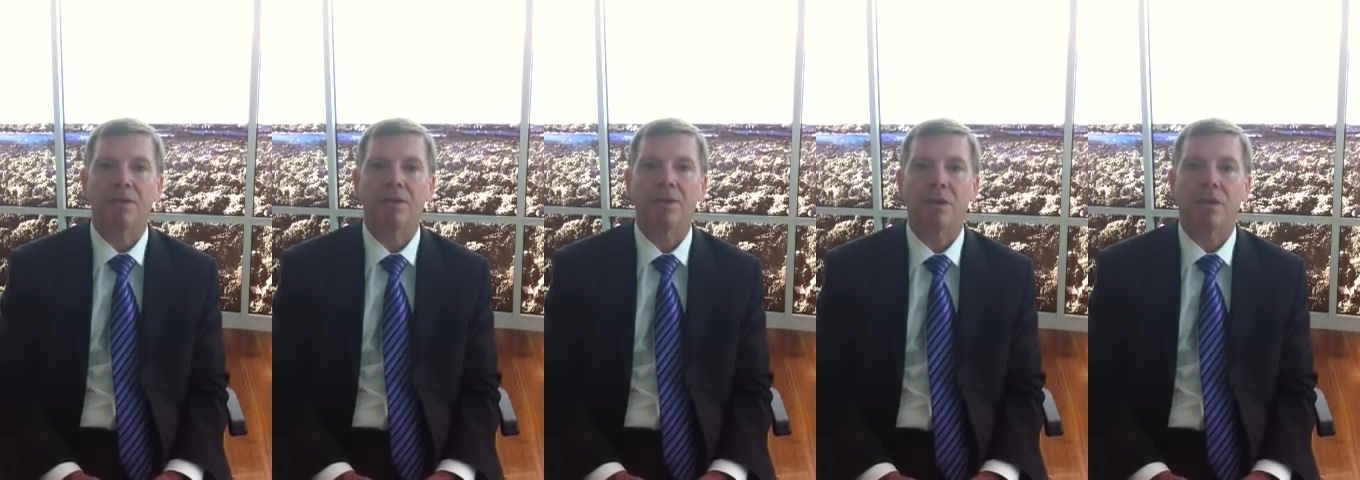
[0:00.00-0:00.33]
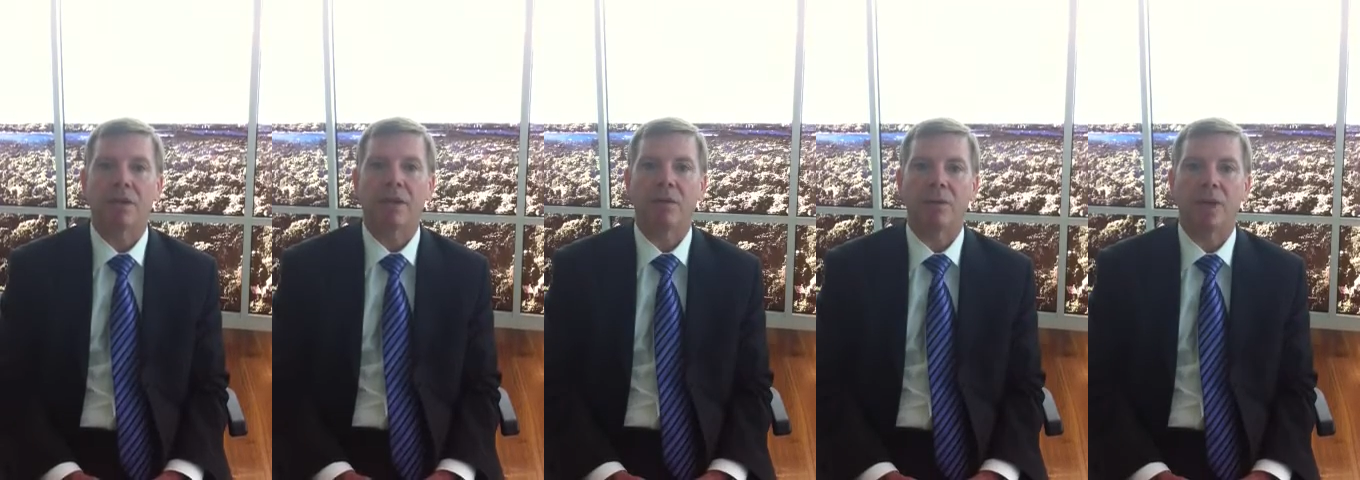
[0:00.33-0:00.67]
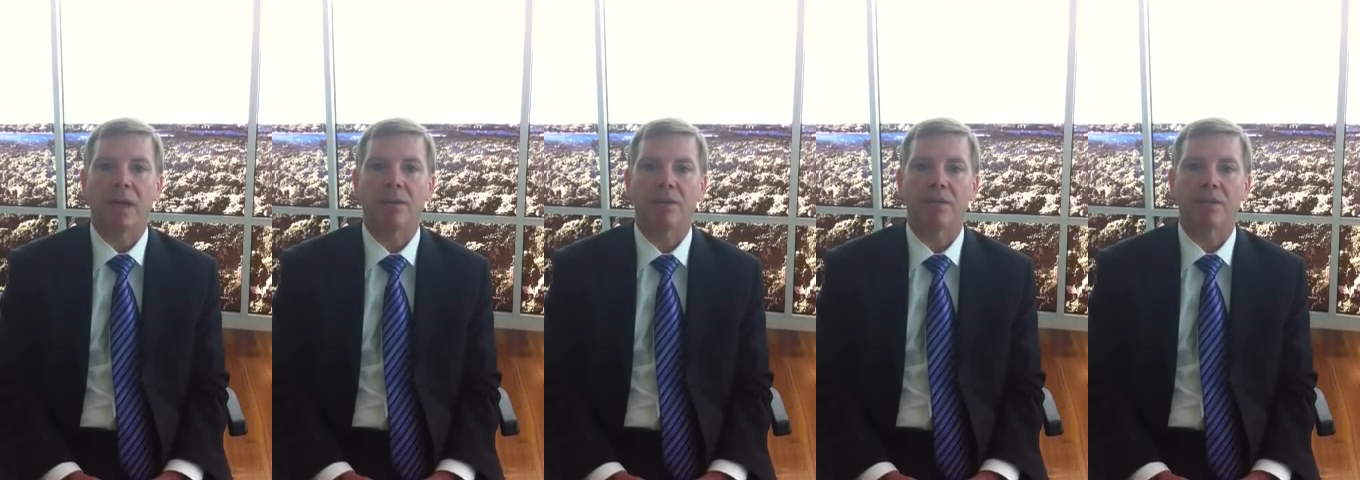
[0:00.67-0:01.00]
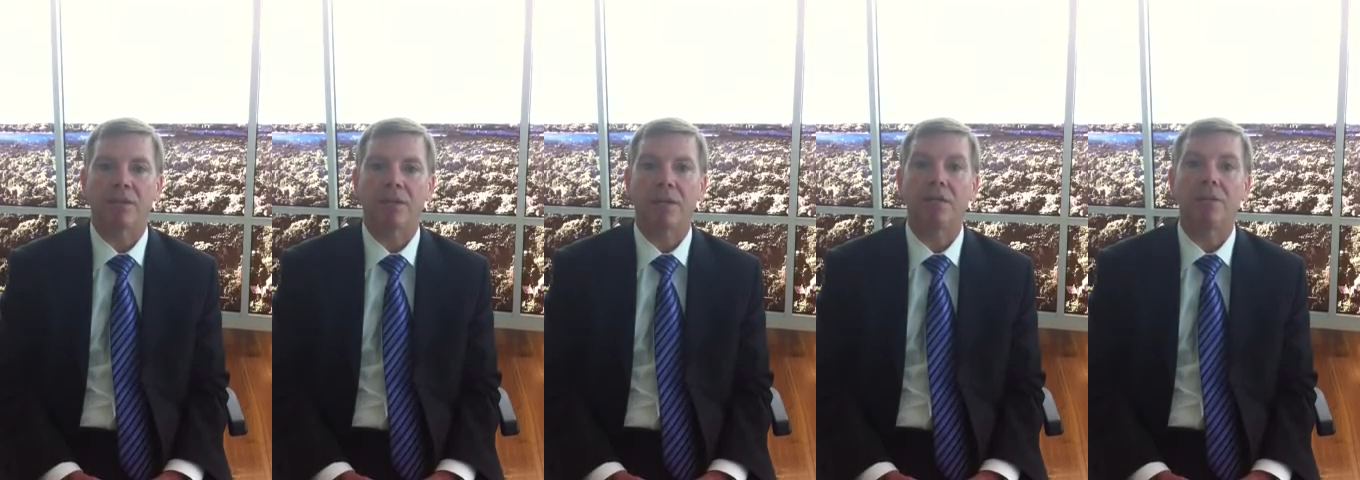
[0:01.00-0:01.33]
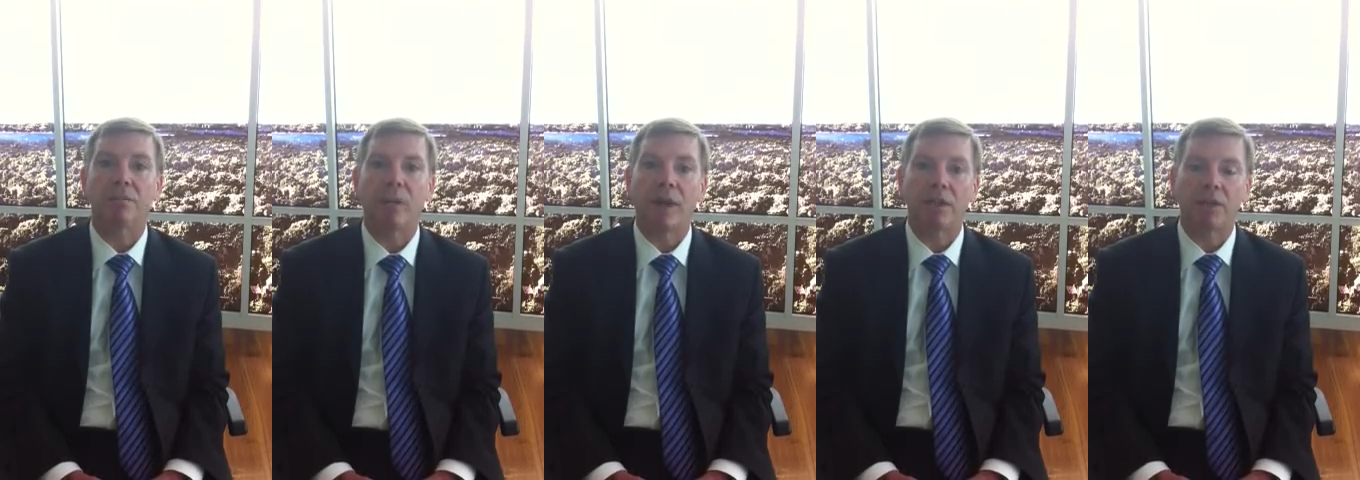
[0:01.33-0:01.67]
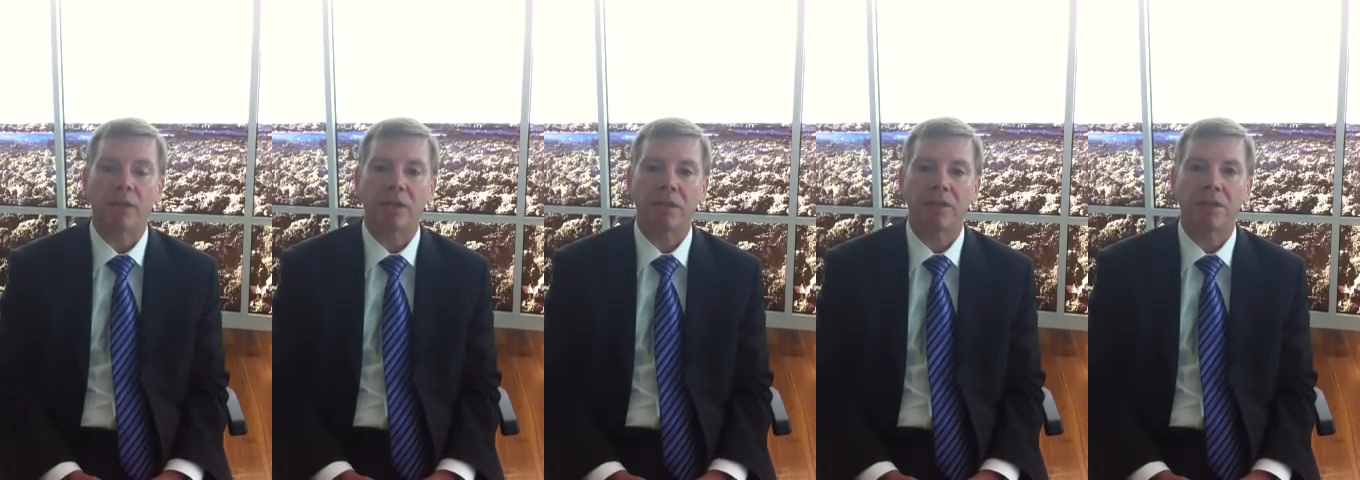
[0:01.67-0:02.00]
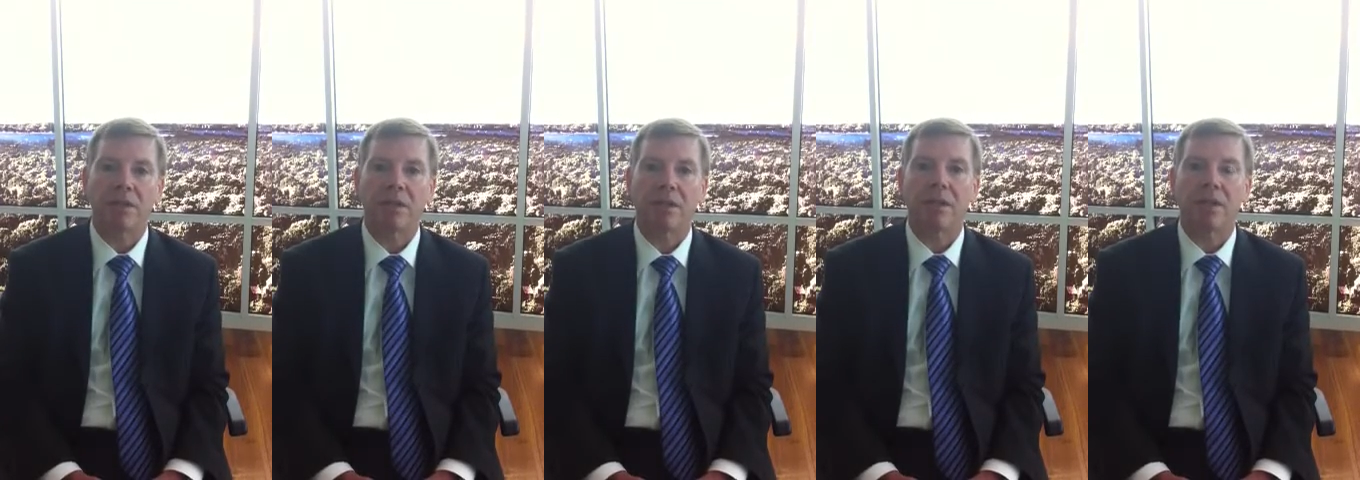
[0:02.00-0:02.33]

so that we had success metrics,